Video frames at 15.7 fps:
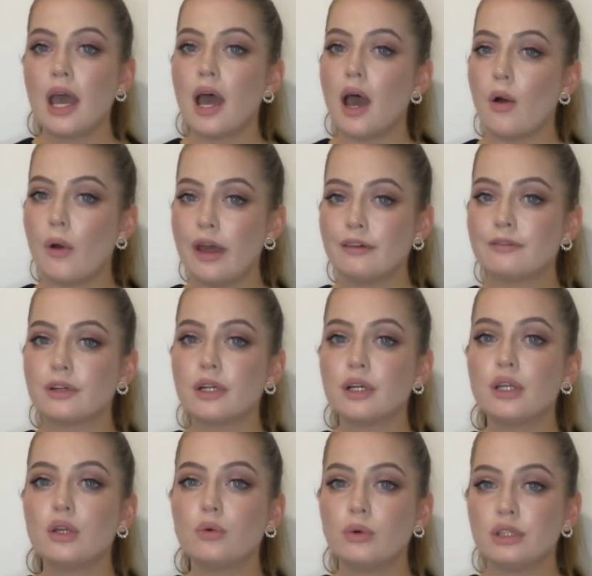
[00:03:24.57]
However,
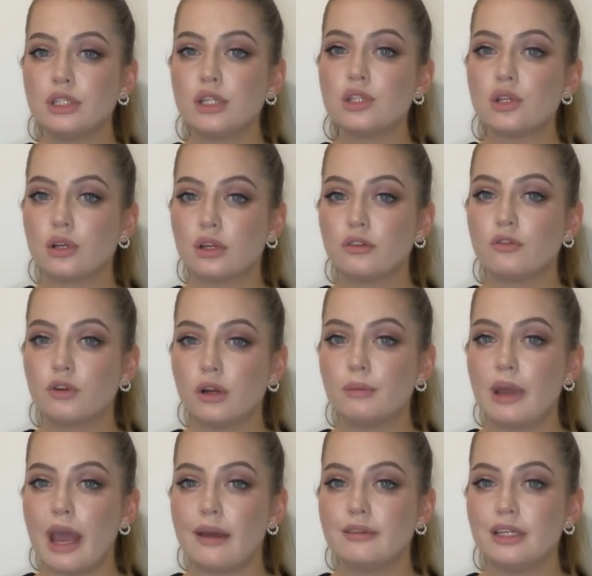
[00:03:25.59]
you will need to
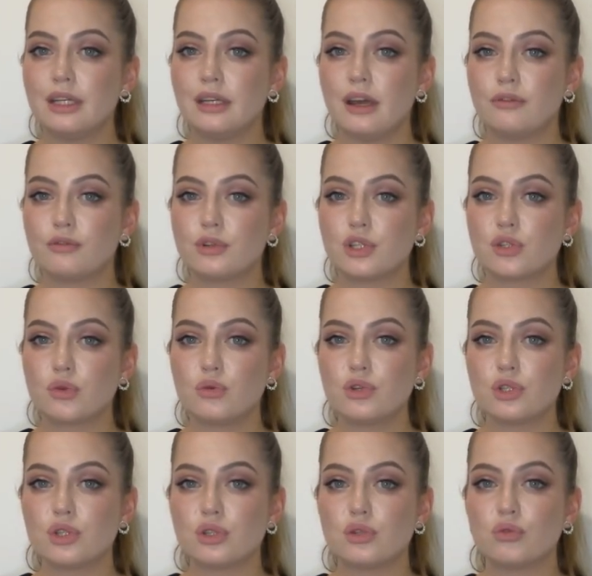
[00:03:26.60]
confirm having enough
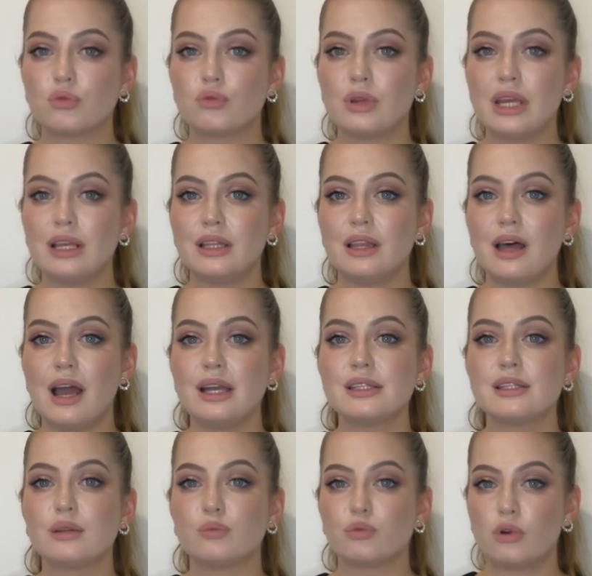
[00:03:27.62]
resources to
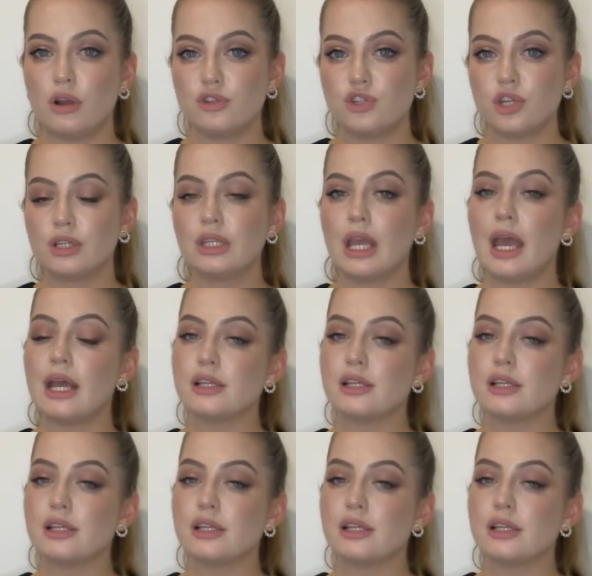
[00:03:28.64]
realize the project